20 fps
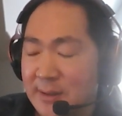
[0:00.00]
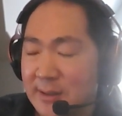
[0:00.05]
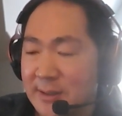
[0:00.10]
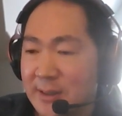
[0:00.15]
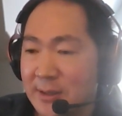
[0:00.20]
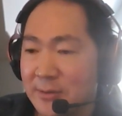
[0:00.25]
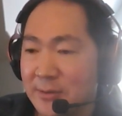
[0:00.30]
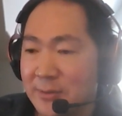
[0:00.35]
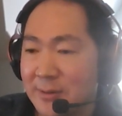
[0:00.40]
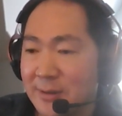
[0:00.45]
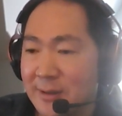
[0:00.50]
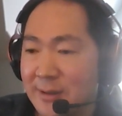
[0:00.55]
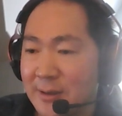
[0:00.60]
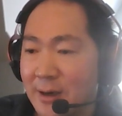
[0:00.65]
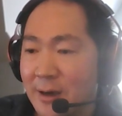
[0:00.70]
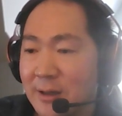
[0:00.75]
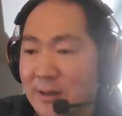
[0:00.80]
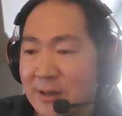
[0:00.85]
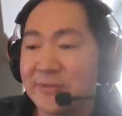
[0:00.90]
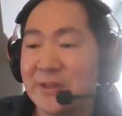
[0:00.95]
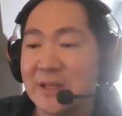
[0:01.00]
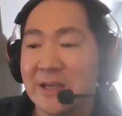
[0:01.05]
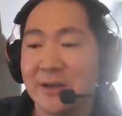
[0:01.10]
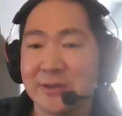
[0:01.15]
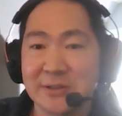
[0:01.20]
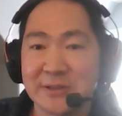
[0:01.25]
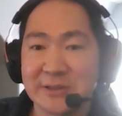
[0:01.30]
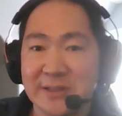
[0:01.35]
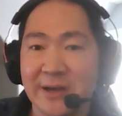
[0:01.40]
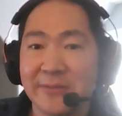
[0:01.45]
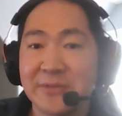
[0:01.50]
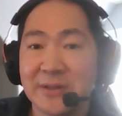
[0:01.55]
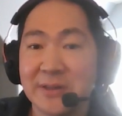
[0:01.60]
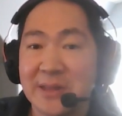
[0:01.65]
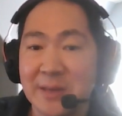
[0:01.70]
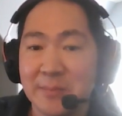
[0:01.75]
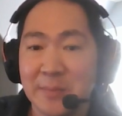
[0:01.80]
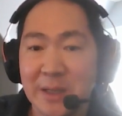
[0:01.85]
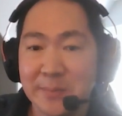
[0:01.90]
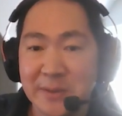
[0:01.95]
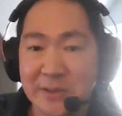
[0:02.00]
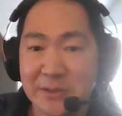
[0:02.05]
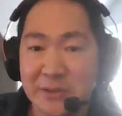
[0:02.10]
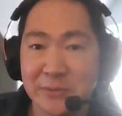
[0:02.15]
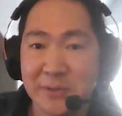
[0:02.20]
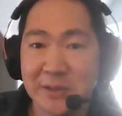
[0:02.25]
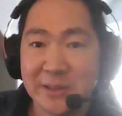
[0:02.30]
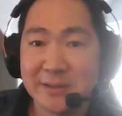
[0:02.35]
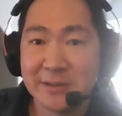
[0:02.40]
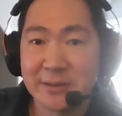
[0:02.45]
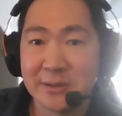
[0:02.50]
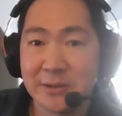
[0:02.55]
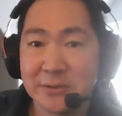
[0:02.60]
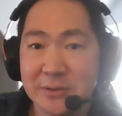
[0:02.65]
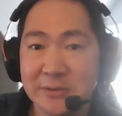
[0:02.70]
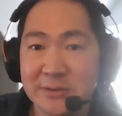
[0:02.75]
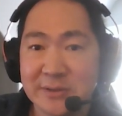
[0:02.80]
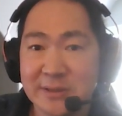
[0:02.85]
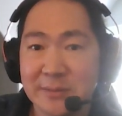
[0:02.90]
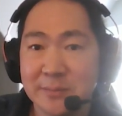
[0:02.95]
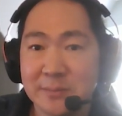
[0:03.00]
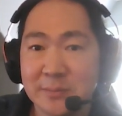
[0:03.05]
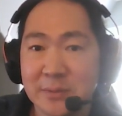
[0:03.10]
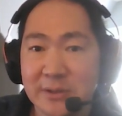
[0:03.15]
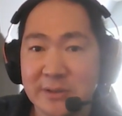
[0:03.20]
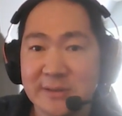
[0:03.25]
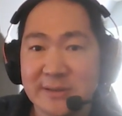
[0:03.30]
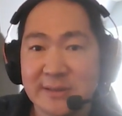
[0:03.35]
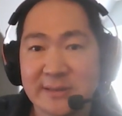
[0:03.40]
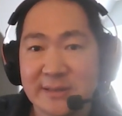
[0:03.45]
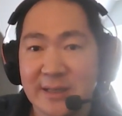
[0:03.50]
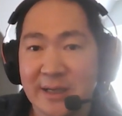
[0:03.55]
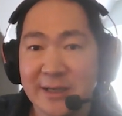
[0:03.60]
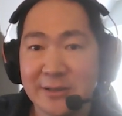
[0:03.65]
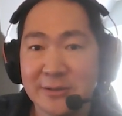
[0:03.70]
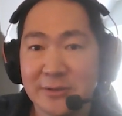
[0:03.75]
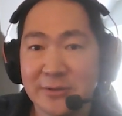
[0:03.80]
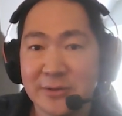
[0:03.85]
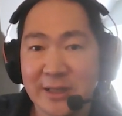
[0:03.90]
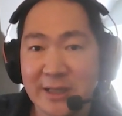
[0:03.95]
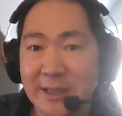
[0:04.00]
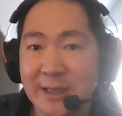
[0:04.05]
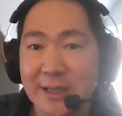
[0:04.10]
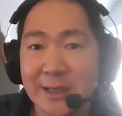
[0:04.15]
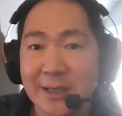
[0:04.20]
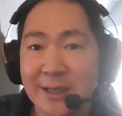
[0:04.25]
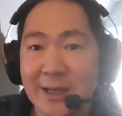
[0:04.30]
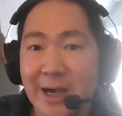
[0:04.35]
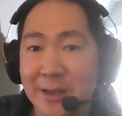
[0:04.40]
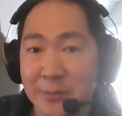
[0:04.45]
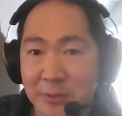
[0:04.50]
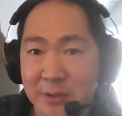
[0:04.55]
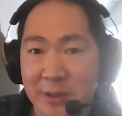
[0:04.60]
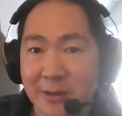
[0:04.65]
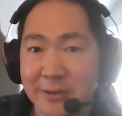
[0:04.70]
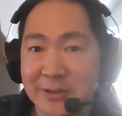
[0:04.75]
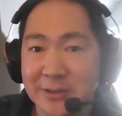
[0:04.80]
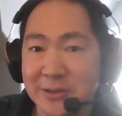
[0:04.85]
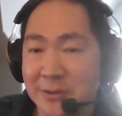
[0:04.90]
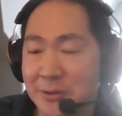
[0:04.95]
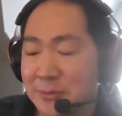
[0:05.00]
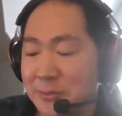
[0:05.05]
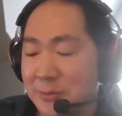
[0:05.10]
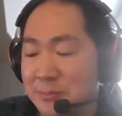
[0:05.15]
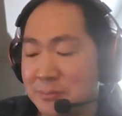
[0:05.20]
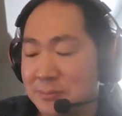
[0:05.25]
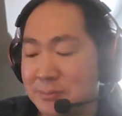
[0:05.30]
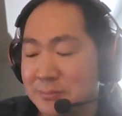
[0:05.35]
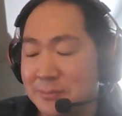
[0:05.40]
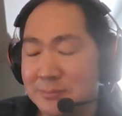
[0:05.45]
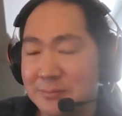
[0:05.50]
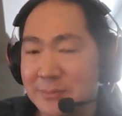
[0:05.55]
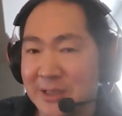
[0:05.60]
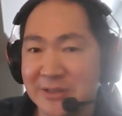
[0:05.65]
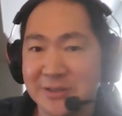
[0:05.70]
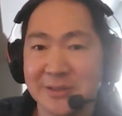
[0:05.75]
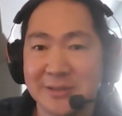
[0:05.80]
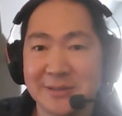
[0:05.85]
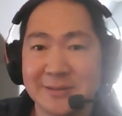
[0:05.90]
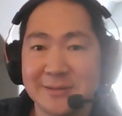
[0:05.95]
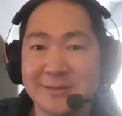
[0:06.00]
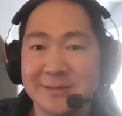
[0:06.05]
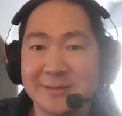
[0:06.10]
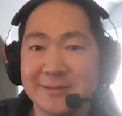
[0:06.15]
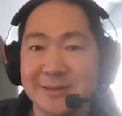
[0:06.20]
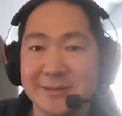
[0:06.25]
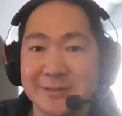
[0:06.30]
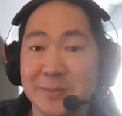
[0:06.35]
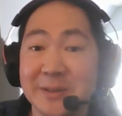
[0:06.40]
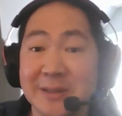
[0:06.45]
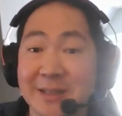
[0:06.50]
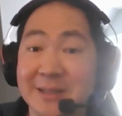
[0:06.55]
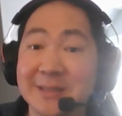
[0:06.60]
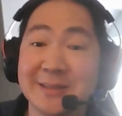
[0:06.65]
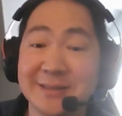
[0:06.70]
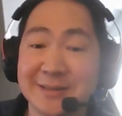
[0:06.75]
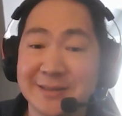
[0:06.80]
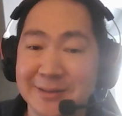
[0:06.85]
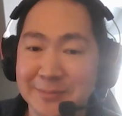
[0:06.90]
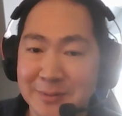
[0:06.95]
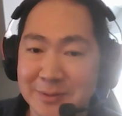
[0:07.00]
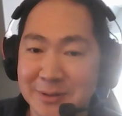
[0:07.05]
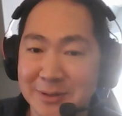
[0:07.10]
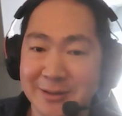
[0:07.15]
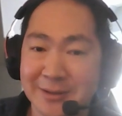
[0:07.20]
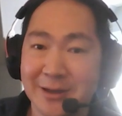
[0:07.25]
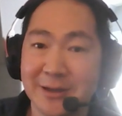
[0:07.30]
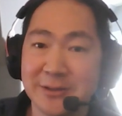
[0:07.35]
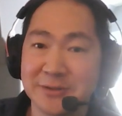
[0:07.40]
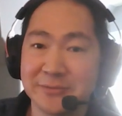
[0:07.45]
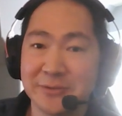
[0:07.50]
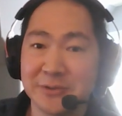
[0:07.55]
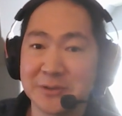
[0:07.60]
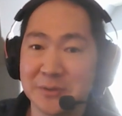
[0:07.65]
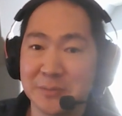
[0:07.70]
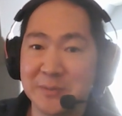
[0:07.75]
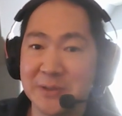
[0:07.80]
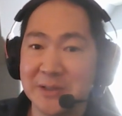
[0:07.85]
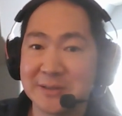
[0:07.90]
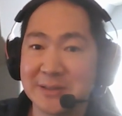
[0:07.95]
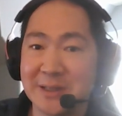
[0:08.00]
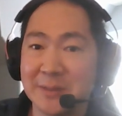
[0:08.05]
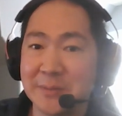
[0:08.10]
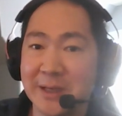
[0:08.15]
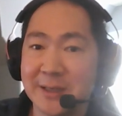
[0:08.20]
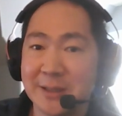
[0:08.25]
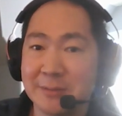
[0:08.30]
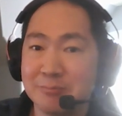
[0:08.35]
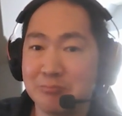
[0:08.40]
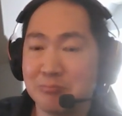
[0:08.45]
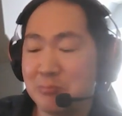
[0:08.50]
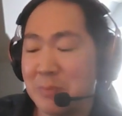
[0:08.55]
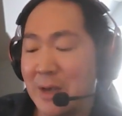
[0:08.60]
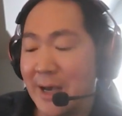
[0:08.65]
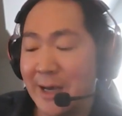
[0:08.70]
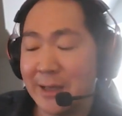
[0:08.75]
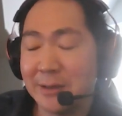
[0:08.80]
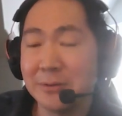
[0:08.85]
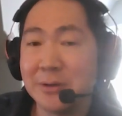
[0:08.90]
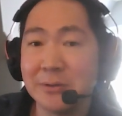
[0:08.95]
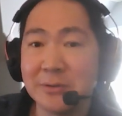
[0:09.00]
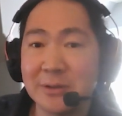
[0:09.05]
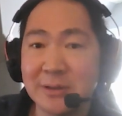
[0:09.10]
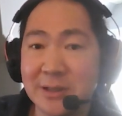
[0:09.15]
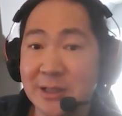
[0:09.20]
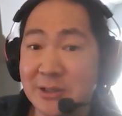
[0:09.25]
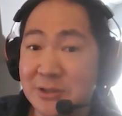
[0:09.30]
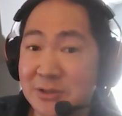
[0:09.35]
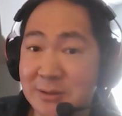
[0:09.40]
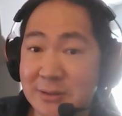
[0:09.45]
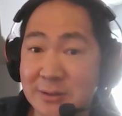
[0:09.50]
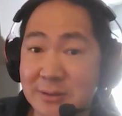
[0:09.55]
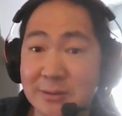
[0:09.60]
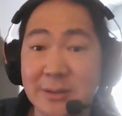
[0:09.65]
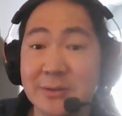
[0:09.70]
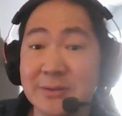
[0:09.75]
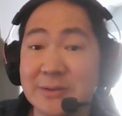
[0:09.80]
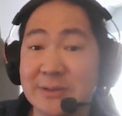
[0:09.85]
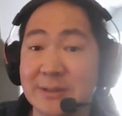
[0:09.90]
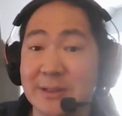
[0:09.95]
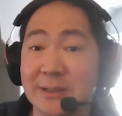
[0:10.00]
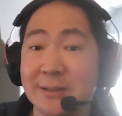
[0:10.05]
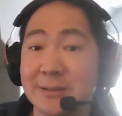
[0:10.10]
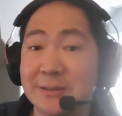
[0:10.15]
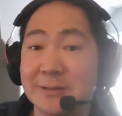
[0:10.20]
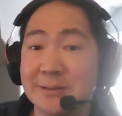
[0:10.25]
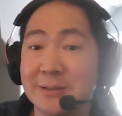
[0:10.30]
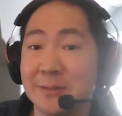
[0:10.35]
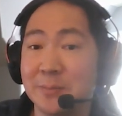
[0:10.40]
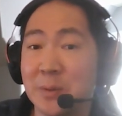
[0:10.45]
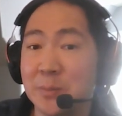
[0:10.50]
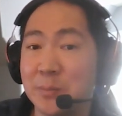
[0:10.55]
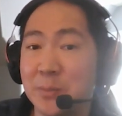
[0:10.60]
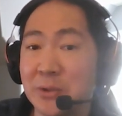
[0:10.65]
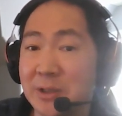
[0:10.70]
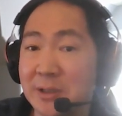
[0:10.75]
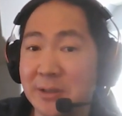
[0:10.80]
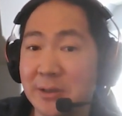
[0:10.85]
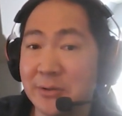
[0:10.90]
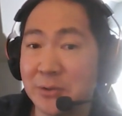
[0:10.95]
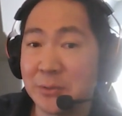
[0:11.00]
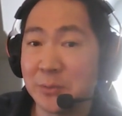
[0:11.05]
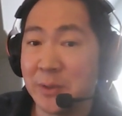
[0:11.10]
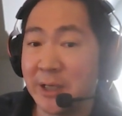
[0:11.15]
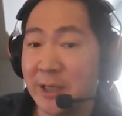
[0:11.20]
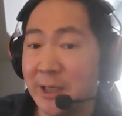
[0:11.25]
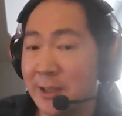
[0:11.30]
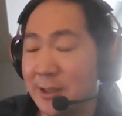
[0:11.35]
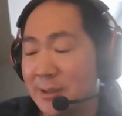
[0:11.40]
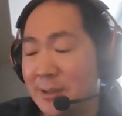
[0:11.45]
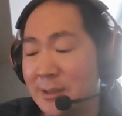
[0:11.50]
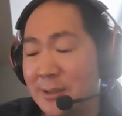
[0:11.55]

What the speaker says: you know all of the other stuff that they might be doing to go do some good societal thing. I would argue they should. This is the controversial piece. I'm like, I don't know that they should do those things. So to put another way,